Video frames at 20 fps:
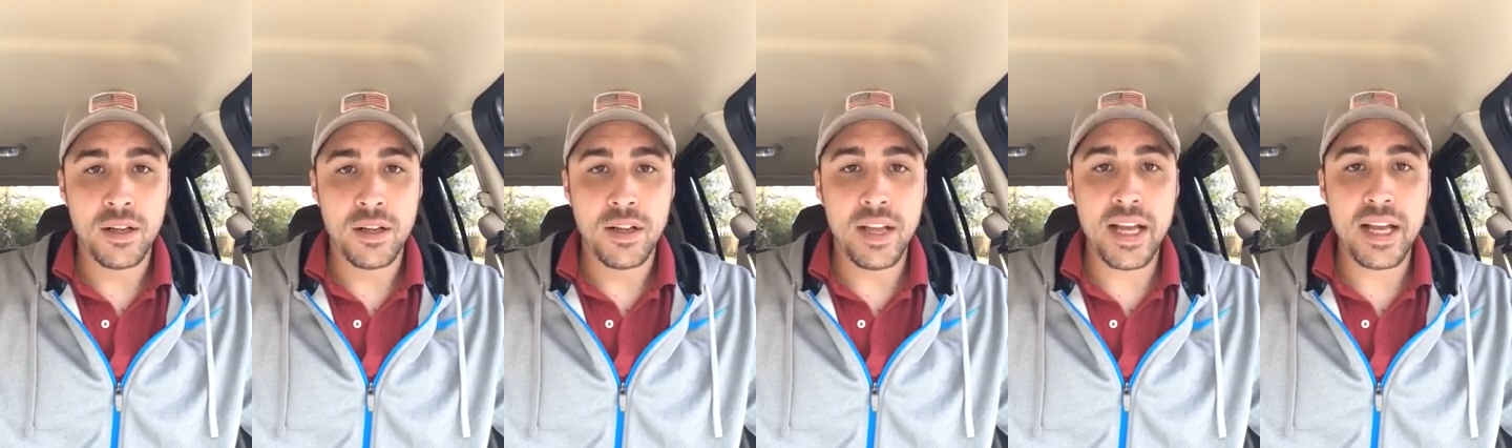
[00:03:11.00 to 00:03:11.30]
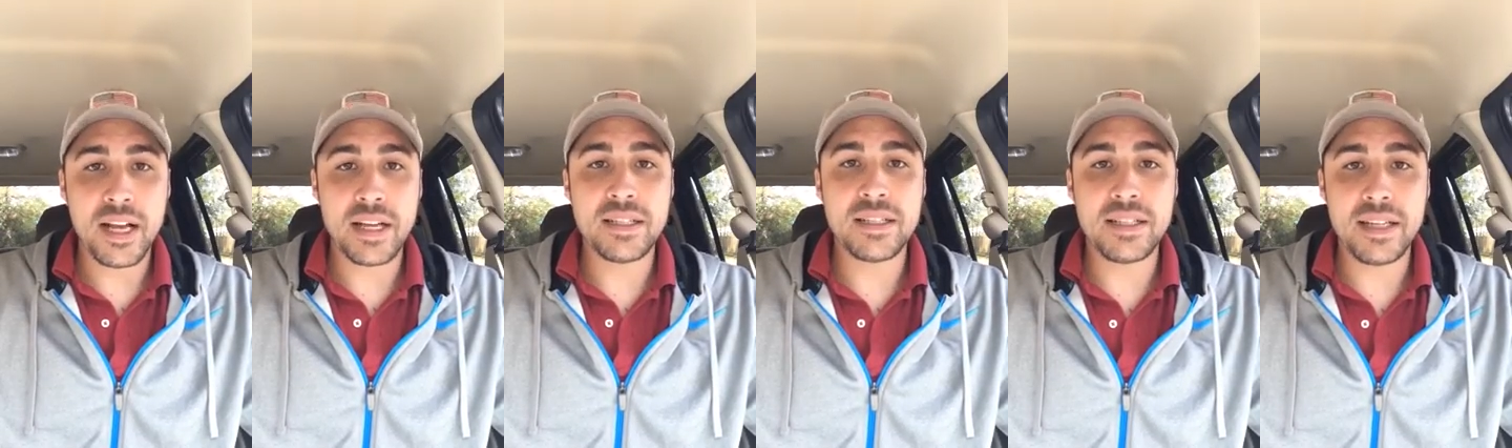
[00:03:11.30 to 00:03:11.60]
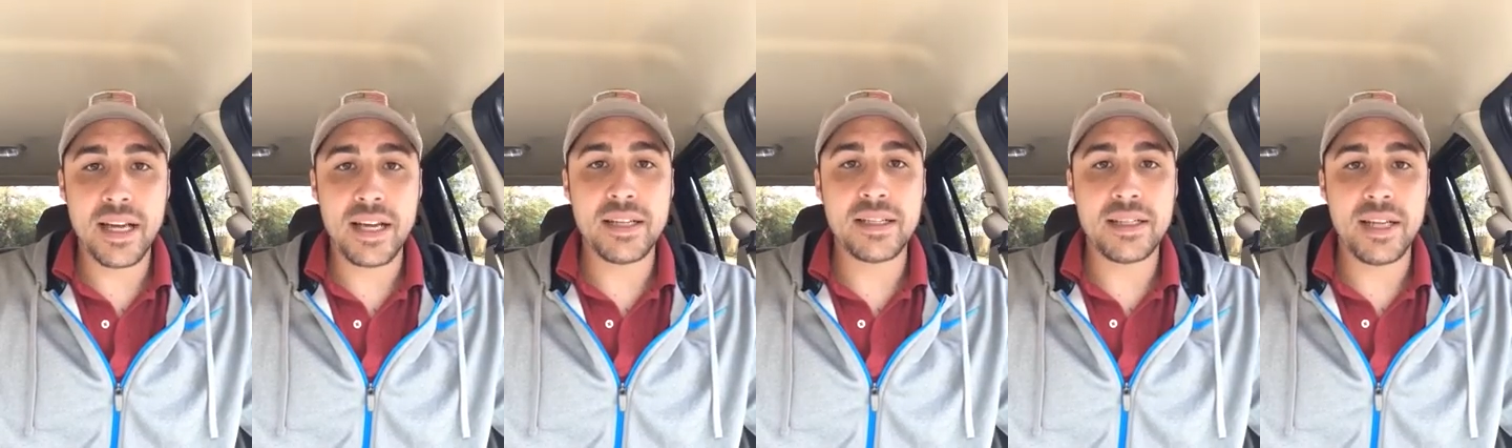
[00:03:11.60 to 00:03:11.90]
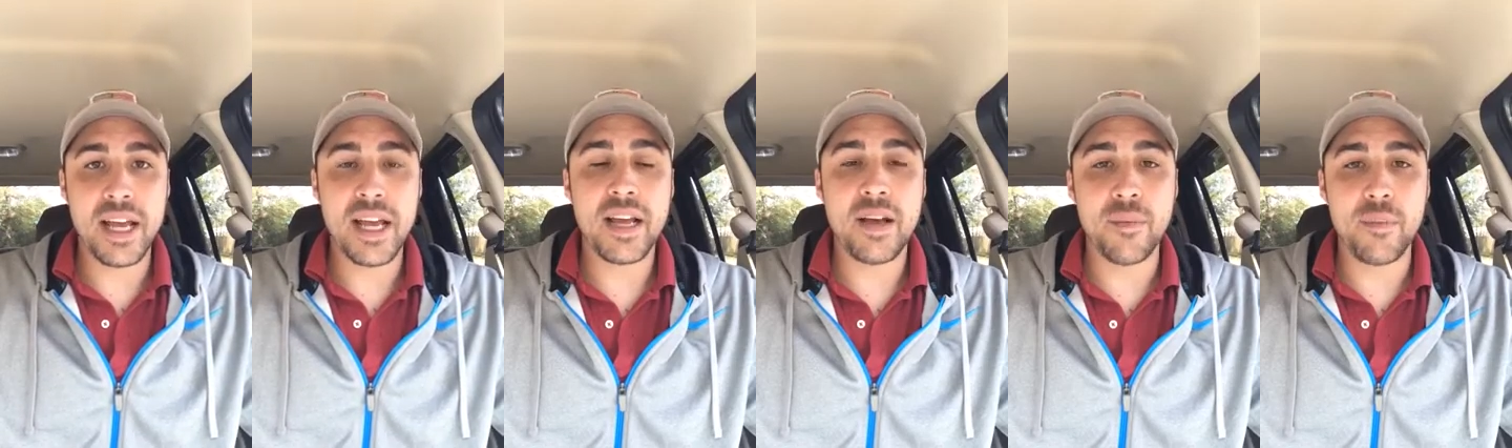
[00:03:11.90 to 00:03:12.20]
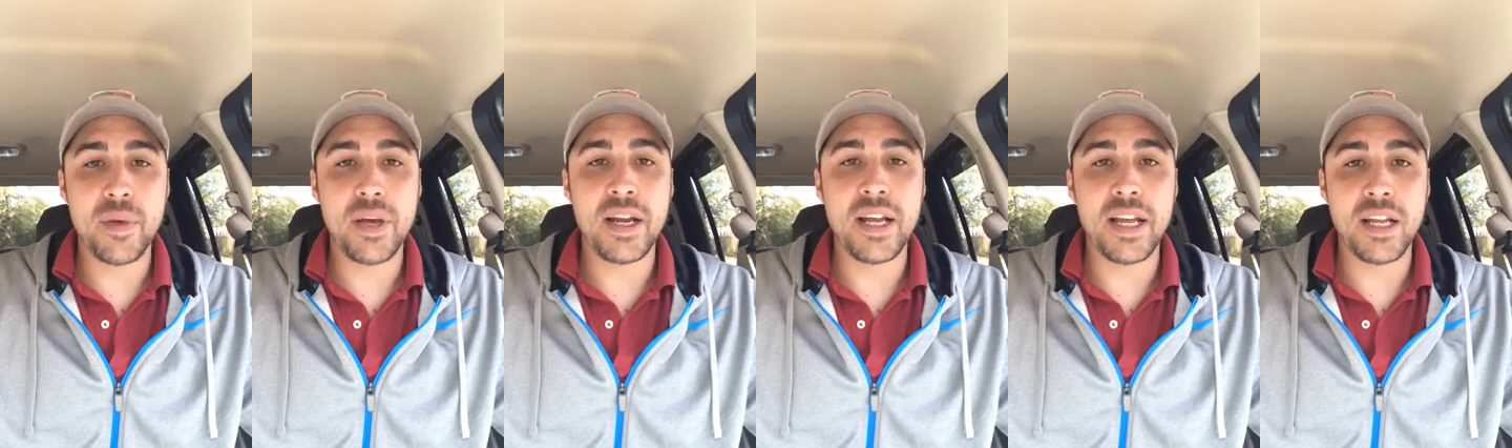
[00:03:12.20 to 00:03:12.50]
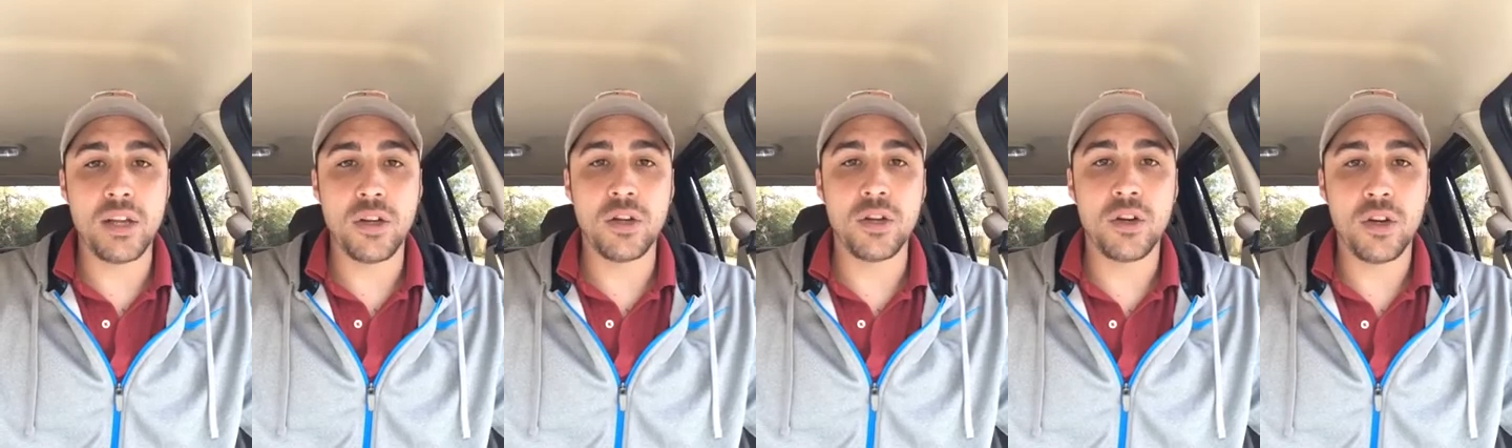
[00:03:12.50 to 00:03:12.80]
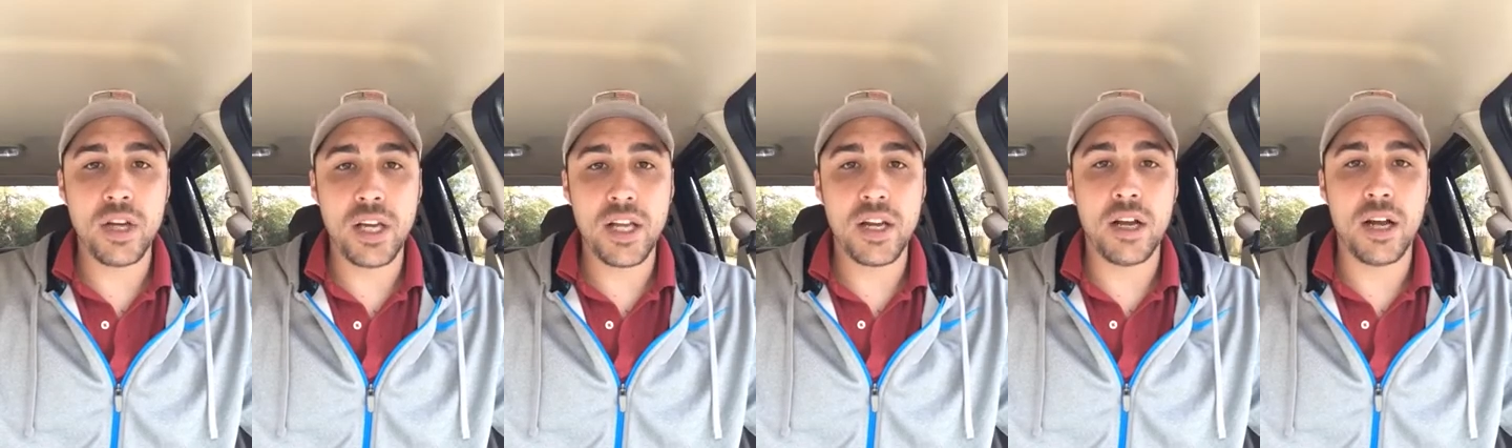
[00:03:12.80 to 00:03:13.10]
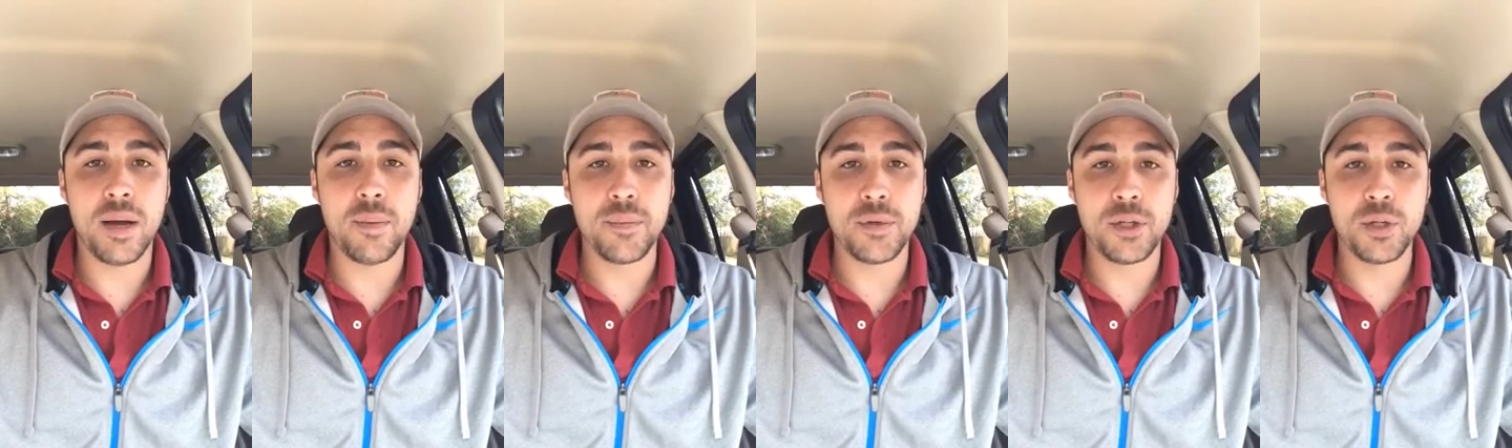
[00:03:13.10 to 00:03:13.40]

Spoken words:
Like I said, take a minute, look it up,